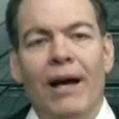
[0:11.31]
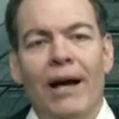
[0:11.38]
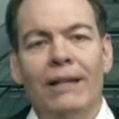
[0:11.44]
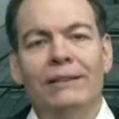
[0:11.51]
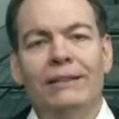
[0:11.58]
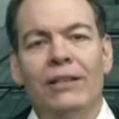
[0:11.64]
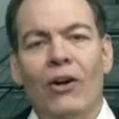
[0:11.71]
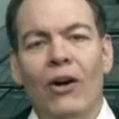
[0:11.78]

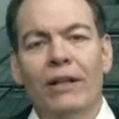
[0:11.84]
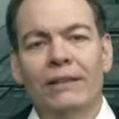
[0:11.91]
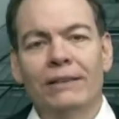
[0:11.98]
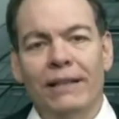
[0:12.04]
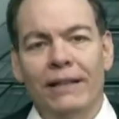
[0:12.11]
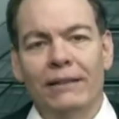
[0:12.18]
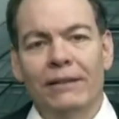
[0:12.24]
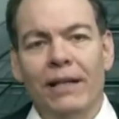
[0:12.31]
IT
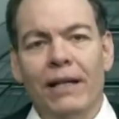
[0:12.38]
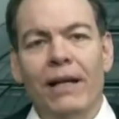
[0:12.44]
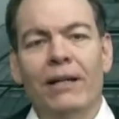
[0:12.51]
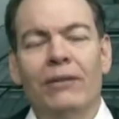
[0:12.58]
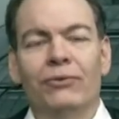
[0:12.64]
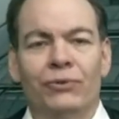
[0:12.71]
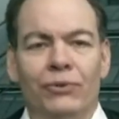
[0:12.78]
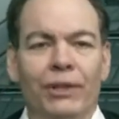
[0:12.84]
architect,
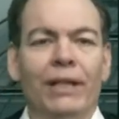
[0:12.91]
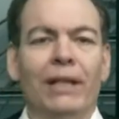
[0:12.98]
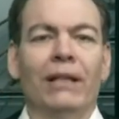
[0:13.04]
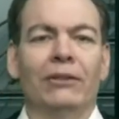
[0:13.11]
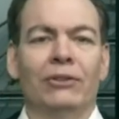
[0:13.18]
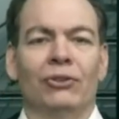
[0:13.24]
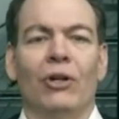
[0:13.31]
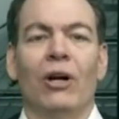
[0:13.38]
and
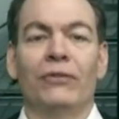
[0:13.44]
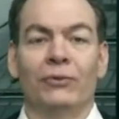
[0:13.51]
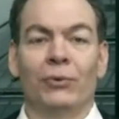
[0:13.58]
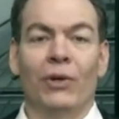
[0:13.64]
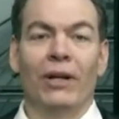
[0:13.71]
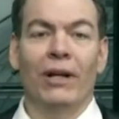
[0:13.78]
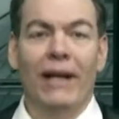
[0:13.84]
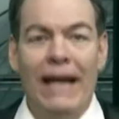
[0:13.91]
free
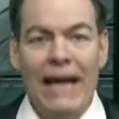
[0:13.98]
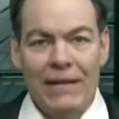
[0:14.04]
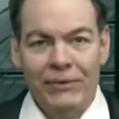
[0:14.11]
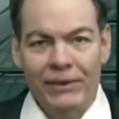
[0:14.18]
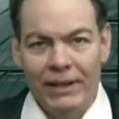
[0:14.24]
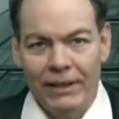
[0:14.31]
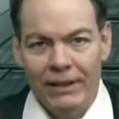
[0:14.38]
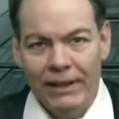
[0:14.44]
software
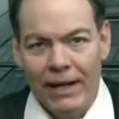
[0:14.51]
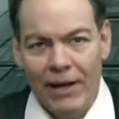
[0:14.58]
advocate,